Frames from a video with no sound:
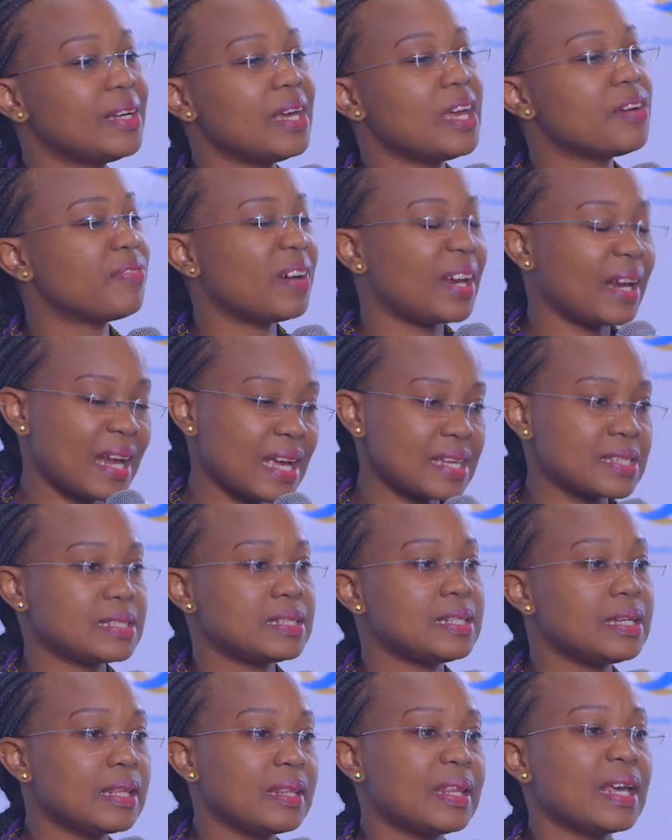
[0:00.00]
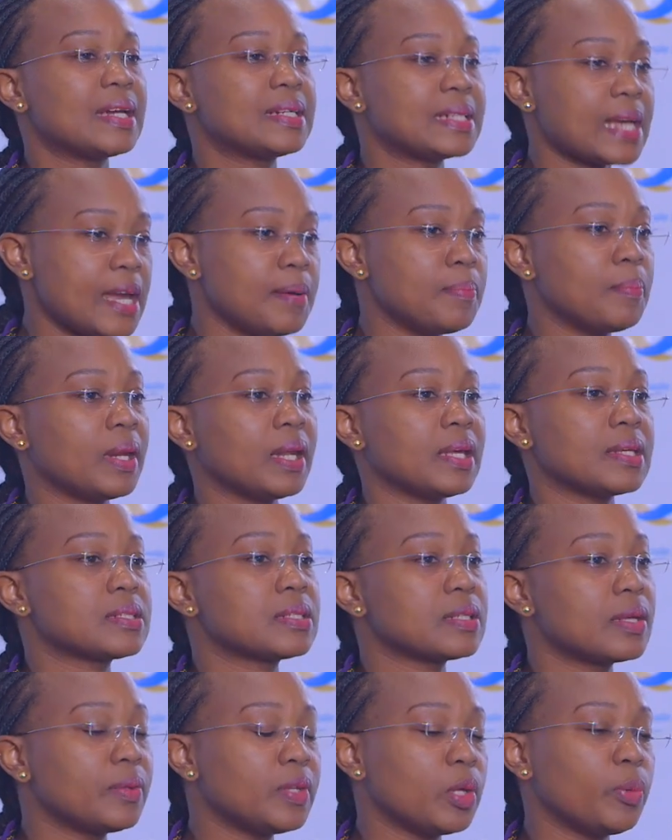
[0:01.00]
everlasting, they're
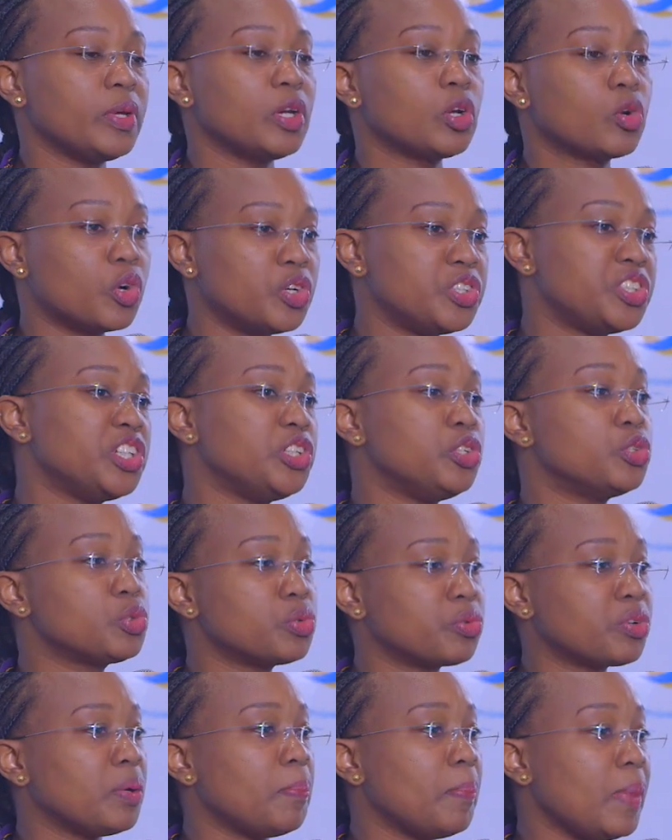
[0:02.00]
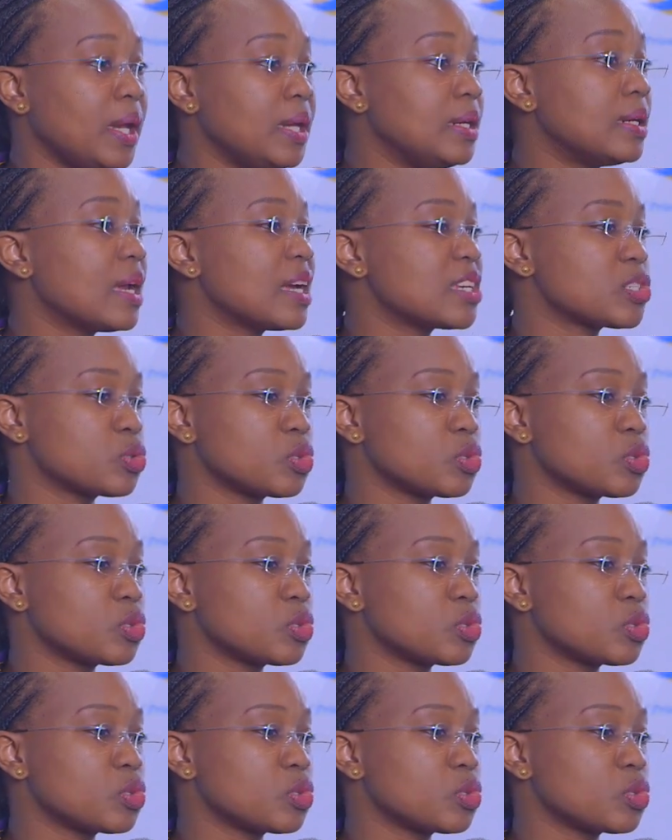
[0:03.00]
timeless. They will continue to remain as